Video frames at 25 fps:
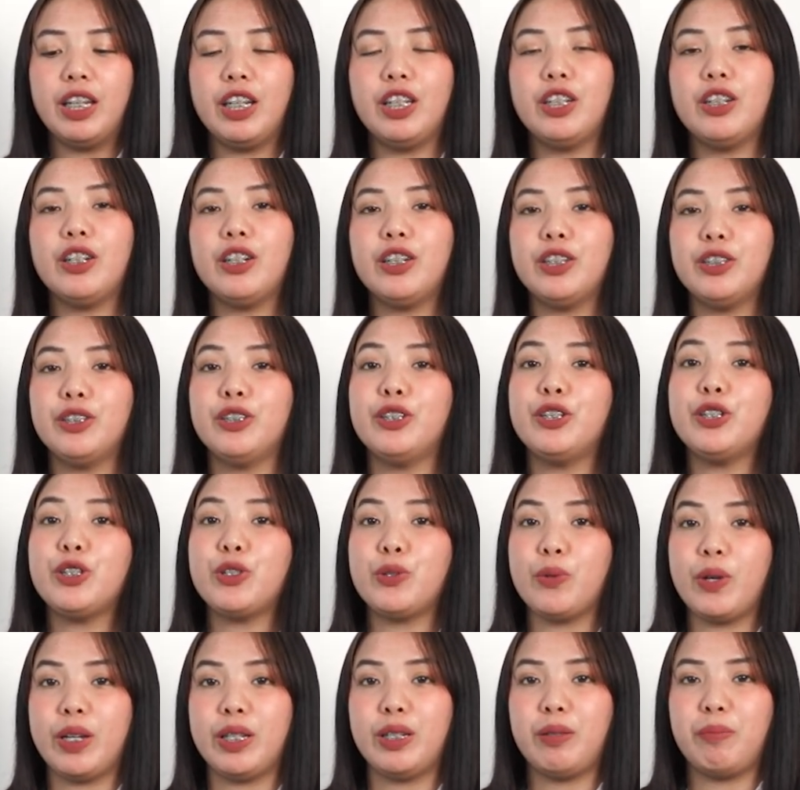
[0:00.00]
in under
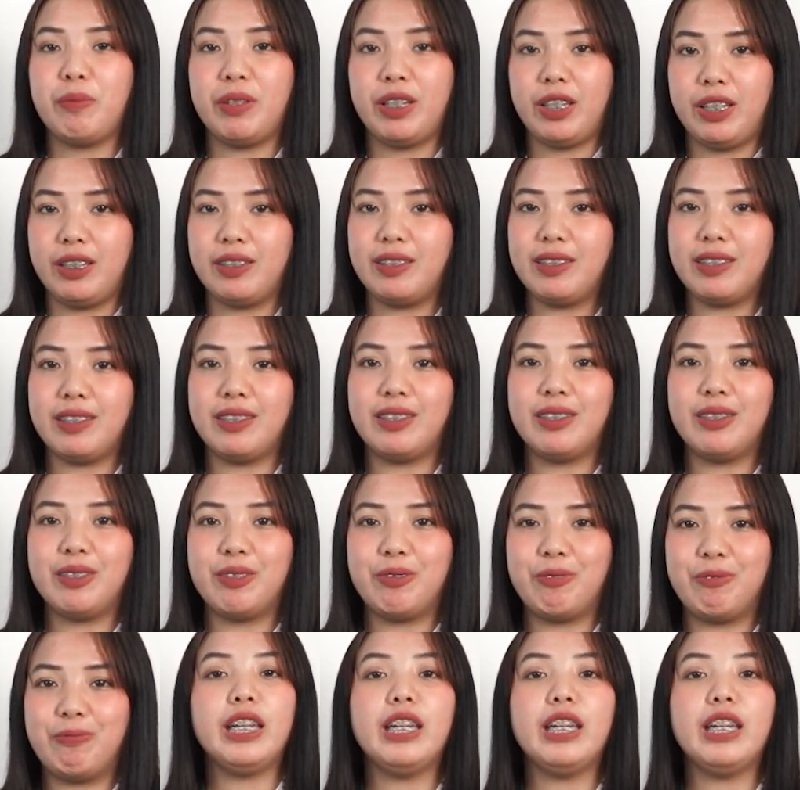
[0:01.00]
20 minutes.